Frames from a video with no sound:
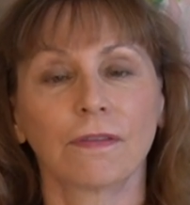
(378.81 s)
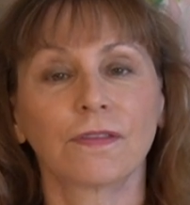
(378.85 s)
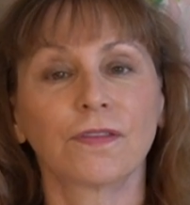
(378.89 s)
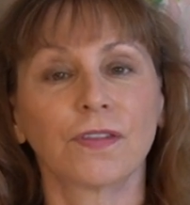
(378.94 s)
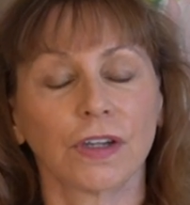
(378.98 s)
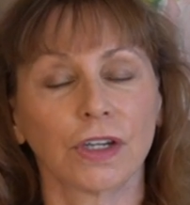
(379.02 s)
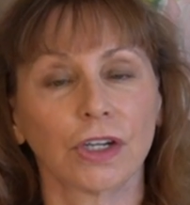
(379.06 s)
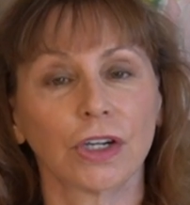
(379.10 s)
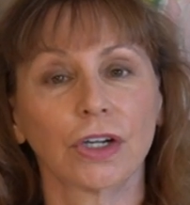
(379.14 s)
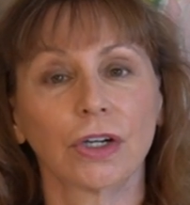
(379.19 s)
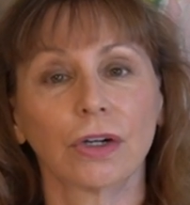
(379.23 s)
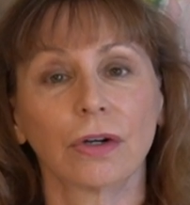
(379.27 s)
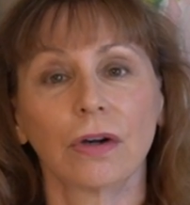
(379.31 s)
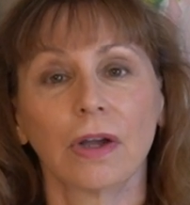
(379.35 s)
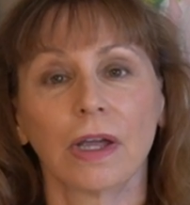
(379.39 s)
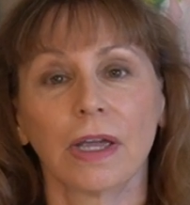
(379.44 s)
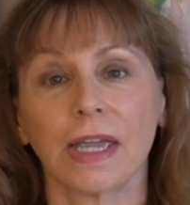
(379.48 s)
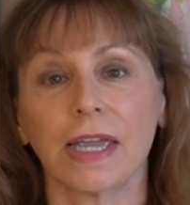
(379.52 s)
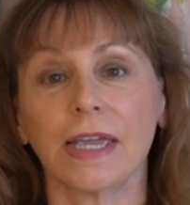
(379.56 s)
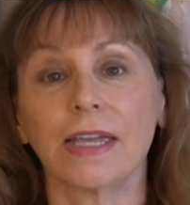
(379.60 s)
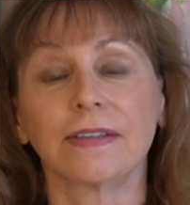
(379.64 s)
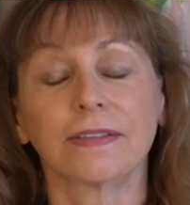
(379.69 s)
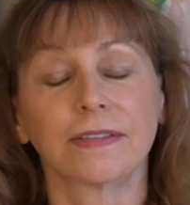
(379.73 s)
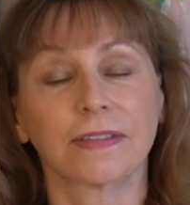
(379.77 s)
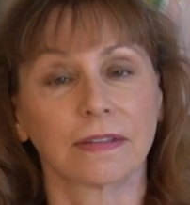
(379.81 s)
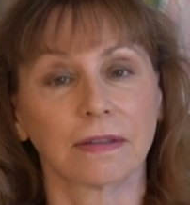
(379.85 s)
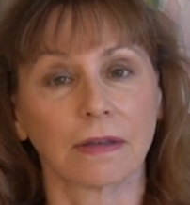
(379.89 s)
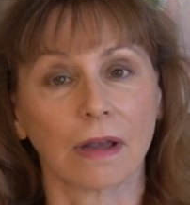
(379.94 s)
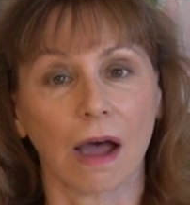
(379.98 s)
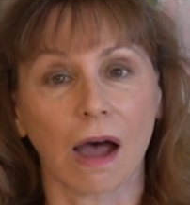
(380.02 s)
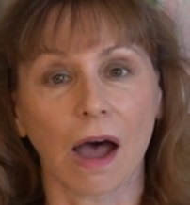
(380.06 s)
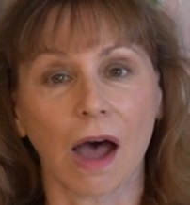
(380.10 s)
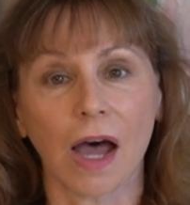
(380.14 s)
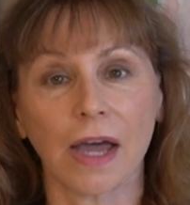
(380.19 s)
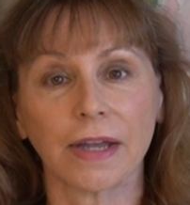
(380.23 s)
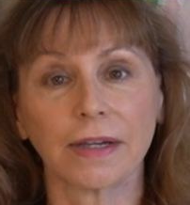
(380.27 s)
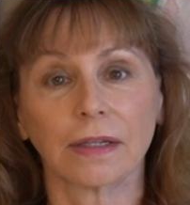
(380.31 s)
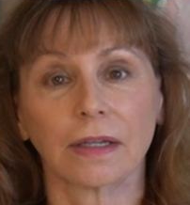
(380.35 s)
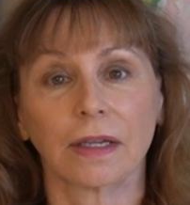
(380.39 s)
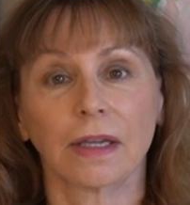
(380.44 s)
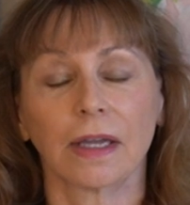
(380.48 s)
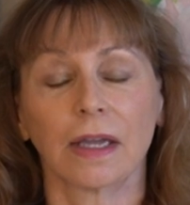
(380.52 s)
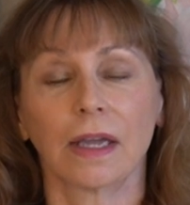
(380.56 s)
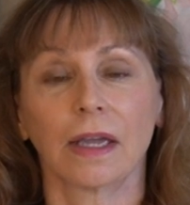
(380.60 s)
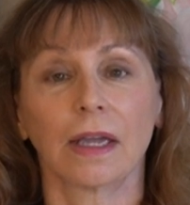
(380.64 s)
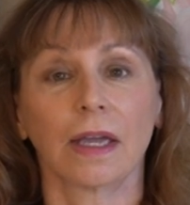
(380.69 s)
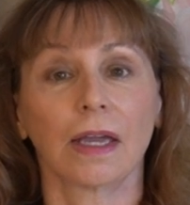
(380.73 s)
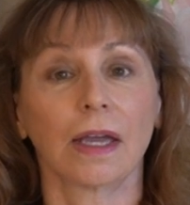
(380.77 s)
Fear does
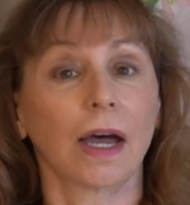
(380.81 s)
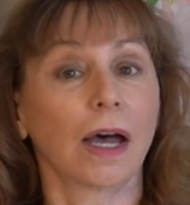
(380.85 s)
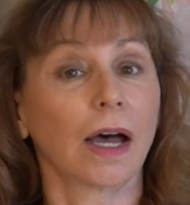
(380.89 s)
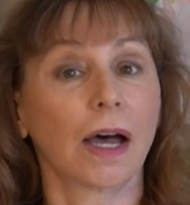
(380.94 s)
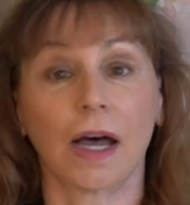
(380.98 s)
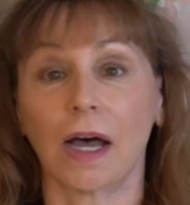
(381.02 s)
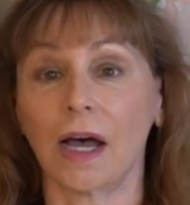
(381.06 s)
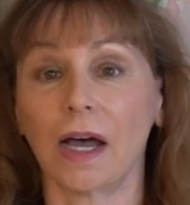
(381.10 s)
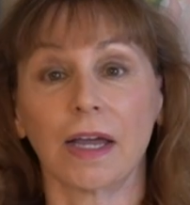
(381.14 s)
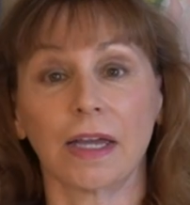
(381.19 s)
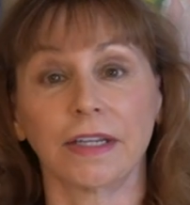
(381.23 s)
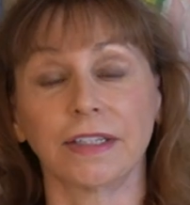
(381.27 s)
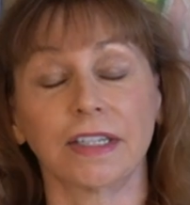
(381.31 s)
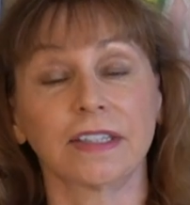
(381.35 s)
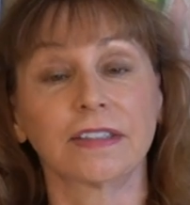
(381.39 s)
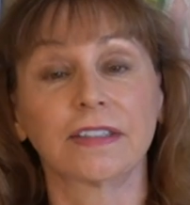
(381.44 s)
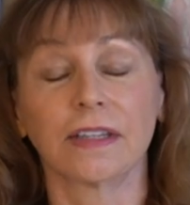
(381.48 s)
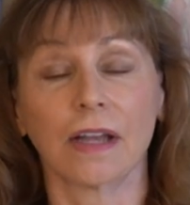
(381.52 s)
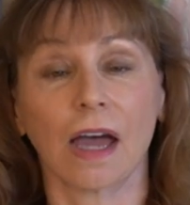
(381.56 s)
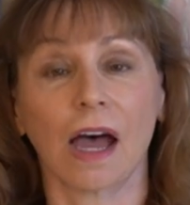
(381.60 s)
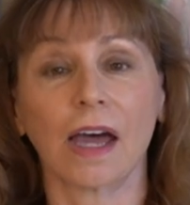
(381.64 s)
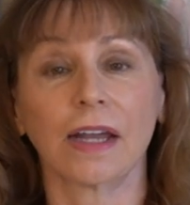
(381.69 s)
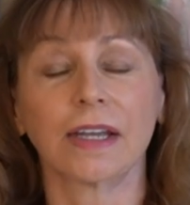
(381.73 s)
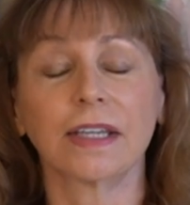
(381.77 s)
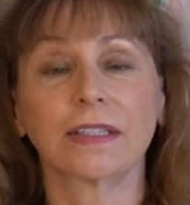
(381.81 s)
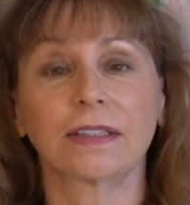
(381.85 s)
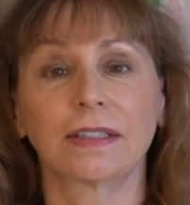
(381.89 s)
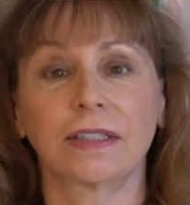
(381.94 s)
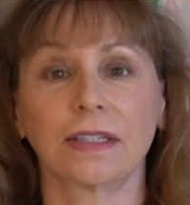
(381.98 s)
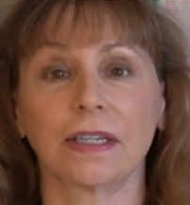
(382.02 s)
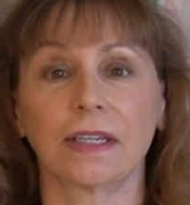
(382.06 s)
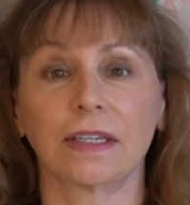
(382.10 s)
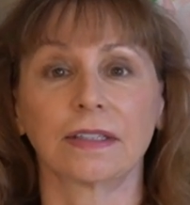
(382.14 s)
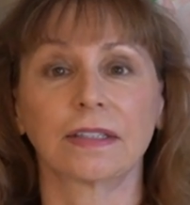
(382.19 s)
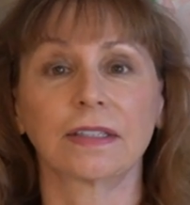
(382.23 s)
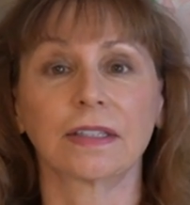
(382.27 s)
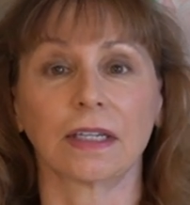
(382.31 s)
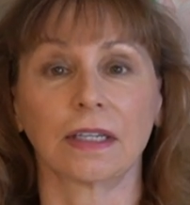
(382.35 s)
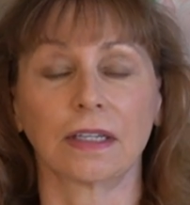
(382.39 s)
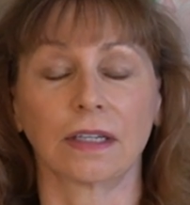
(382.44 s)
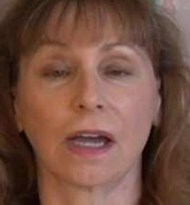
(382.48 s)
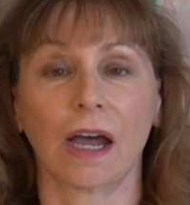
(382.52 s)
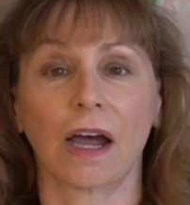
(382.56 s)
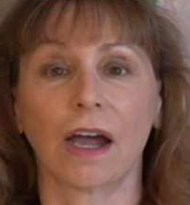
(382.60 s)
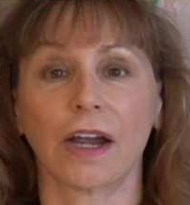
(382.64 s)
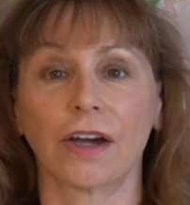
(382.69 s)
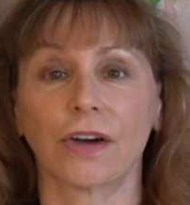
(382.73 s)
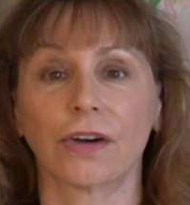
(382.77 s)
not exist in
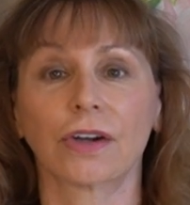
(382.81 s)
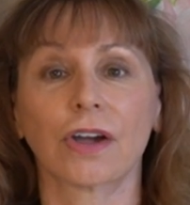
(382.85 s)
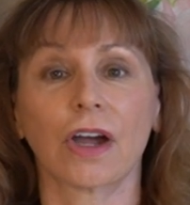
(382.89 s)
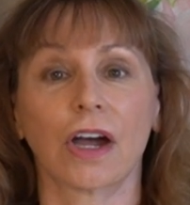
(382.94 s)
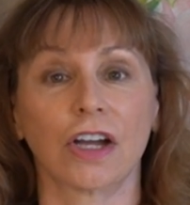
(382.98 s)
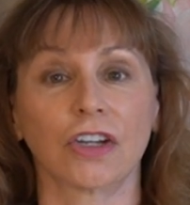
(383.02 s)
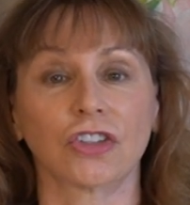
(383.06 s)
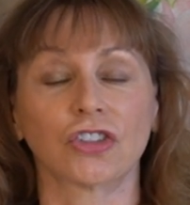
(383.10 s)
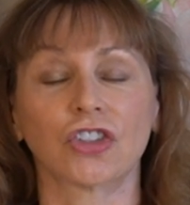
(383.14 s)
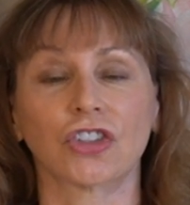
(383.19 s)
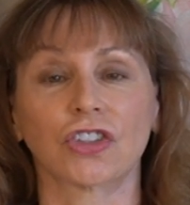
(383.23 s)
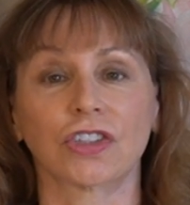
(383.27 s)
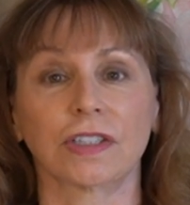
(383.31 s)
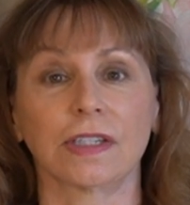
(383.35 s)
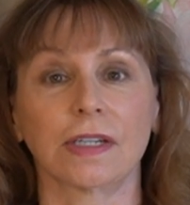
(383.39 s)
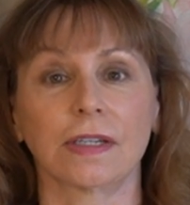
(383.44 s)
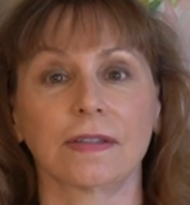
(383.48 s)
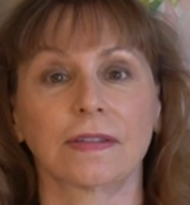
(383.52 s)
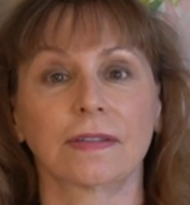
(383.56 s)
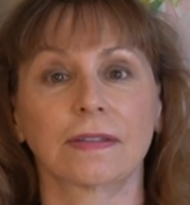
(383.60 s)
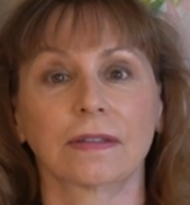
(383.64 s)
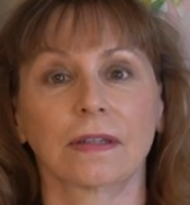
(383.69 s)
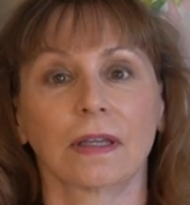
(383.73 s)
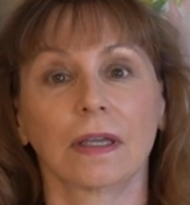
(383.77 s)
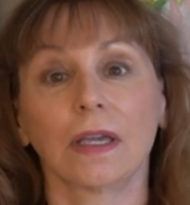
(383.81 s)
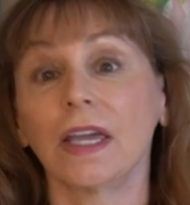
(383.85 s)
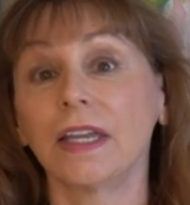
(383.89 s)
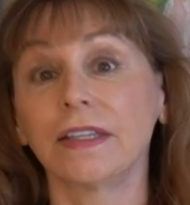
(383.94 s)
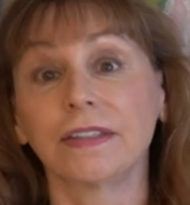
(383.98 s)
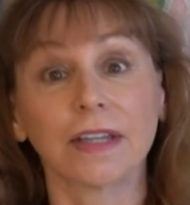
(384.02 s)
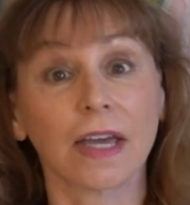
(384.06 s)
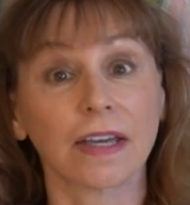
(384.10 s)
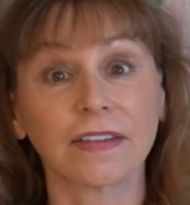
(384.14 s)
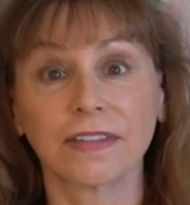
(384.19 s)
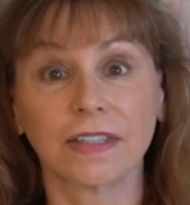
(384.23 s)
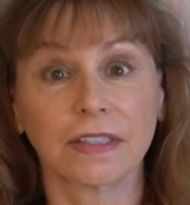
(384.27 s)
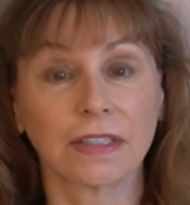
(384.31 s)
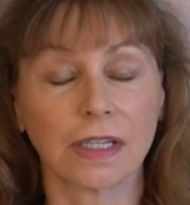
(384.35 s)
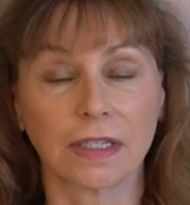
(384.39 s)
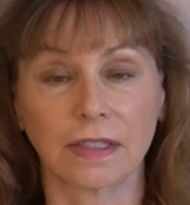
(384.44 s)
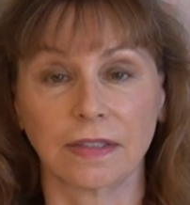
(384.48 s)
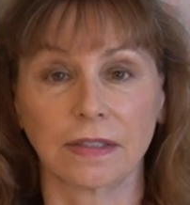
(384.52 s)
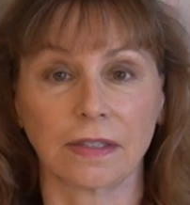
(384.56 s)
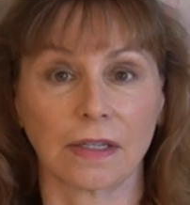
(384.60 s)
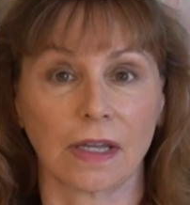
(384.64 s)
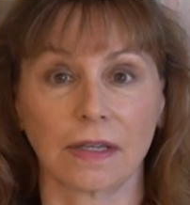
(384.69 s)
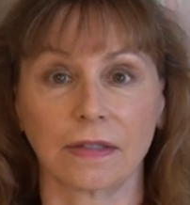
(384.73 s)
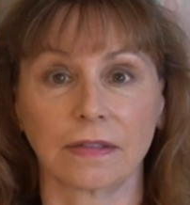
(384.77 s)
higher consciousness. It doesn't
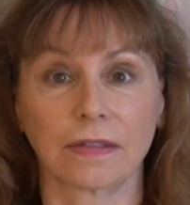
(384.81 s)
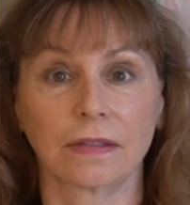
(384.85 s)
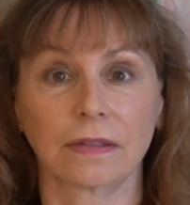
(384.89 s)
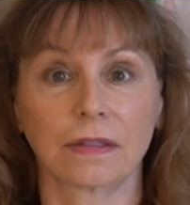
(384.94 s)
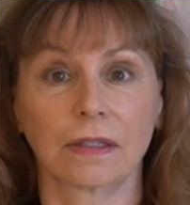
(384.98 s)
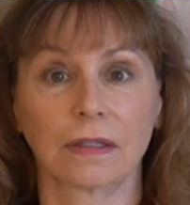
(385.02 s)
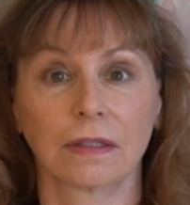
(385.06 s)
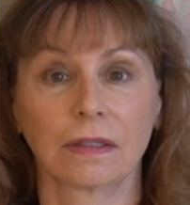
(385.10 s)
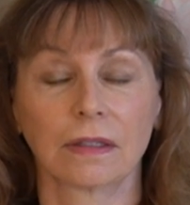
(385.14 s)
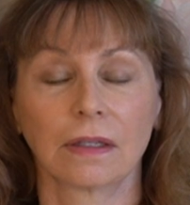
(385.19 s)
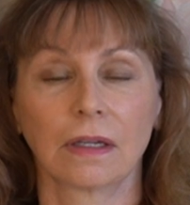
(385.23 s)
exist.